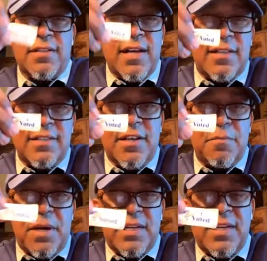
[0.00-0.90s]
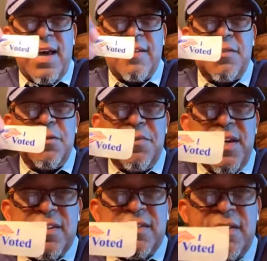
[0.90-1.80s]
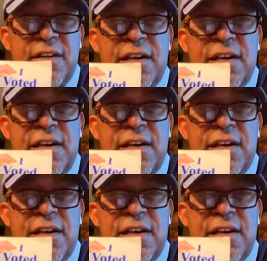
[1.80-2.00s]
challenge everybody to get out and do this.